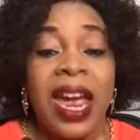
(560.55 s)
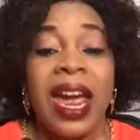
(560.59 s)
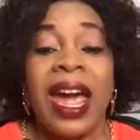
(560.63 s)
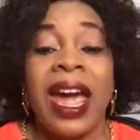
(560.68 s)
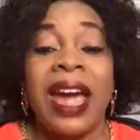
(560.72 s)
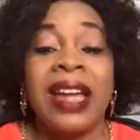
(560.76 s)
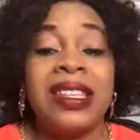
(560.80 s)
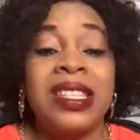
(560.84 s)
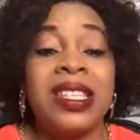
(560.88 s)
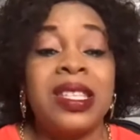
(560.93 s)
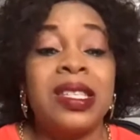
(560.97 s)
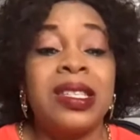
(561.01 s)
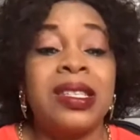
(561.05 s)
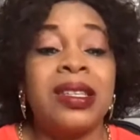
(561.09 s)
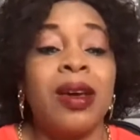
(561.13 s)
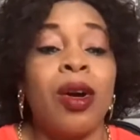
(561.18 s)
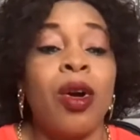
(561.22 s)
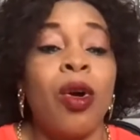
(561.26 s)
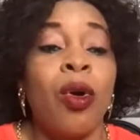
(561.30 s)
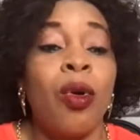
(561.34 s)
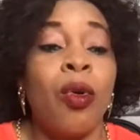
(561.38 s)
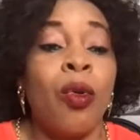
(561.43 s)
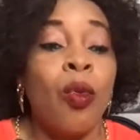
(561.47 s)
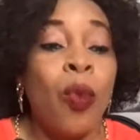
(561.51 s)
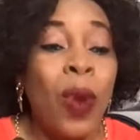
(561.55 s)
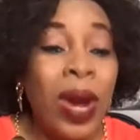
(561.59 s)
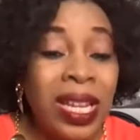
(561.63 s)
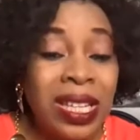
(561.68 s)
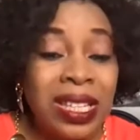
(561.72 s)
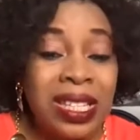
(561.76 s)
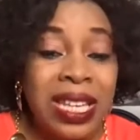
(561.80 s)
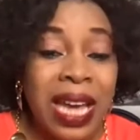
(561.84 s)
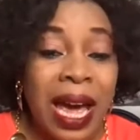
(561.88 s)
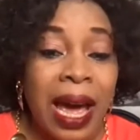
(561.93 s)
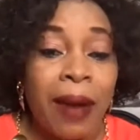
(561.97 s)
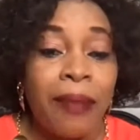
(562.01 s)
It's
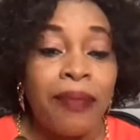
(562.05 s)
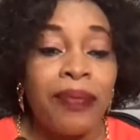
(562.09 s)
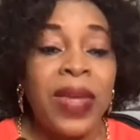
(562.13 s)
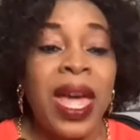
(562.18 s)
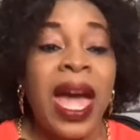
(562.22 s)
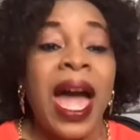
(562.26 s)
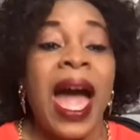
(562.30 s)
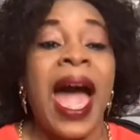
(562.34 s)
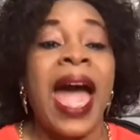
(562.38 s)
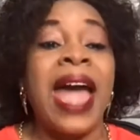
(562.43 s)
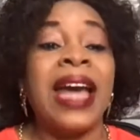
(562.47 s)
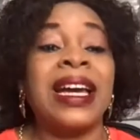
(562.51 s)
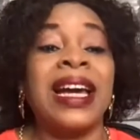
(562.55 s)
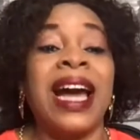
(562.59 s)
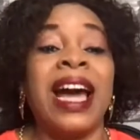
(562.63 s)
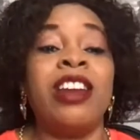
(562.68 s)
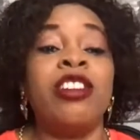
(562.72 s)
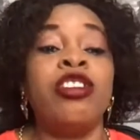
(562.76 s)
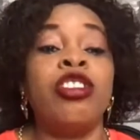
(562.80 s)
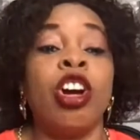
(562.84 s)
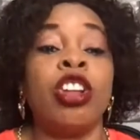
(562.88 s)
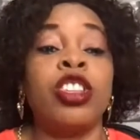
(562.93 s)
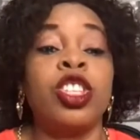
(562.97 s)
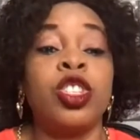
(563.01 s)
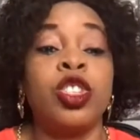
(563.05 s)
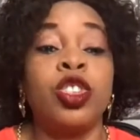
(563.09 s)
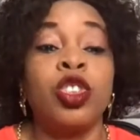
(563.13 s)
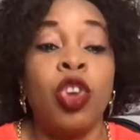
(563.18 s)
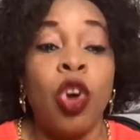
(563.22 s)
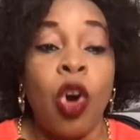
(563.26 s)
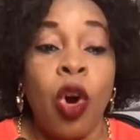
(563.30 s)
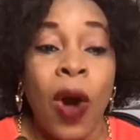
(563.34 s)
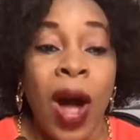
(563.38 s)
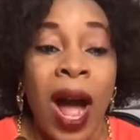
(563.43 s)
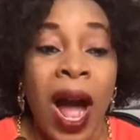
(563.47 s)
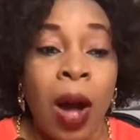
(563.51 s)
winter. I cannot
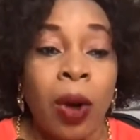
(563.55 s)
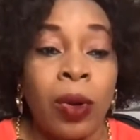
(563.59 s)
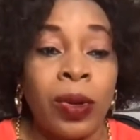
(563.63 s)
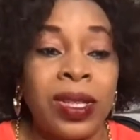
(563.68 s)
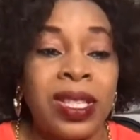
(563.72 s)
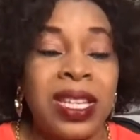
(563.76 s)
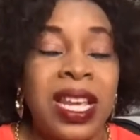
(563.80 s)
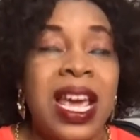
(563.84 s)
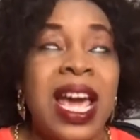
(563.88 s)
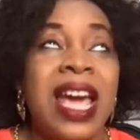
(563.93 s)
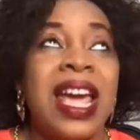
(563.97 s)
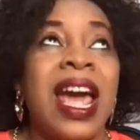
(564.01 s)
go out.